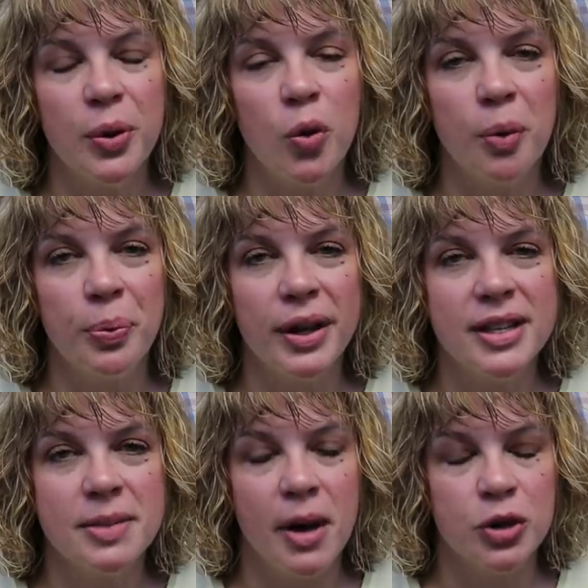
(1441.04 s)
to
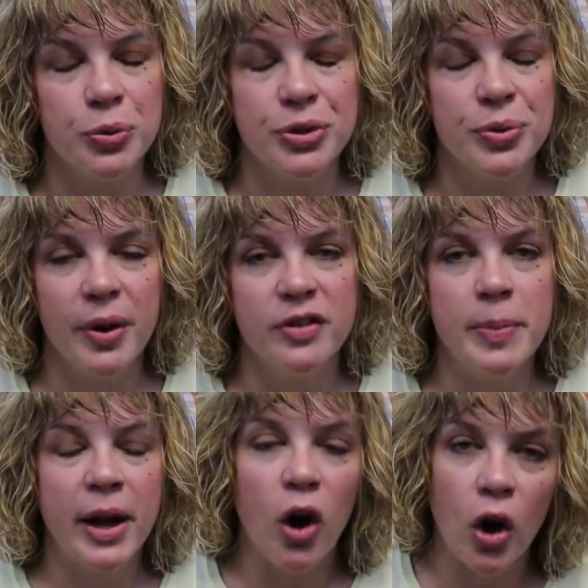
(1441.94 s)
incorporate into modules so I don't
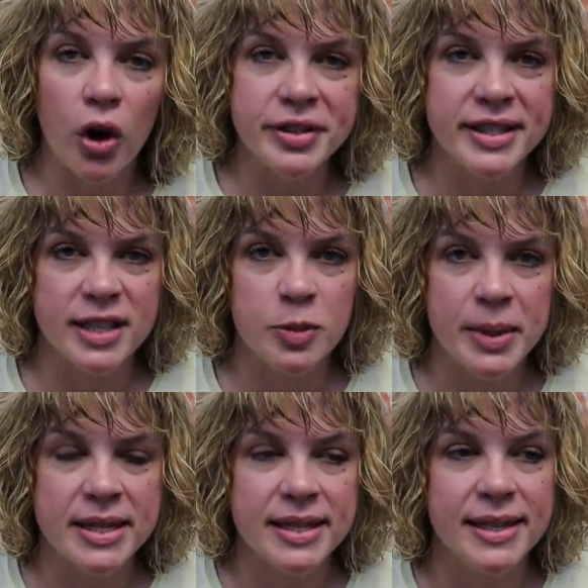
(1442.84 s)
have to make all six
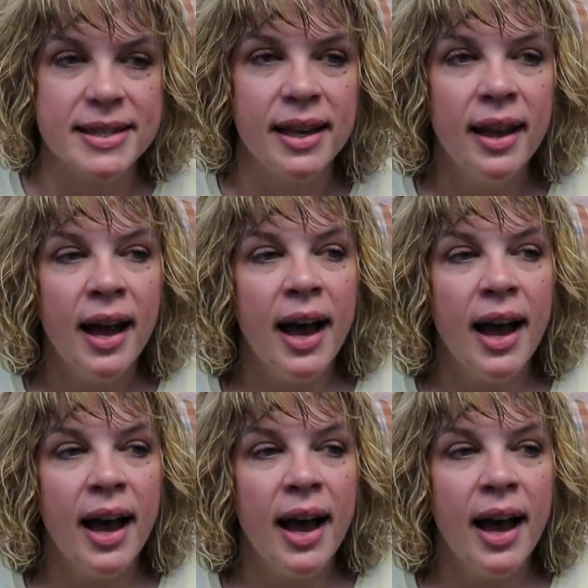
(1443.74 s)
pieces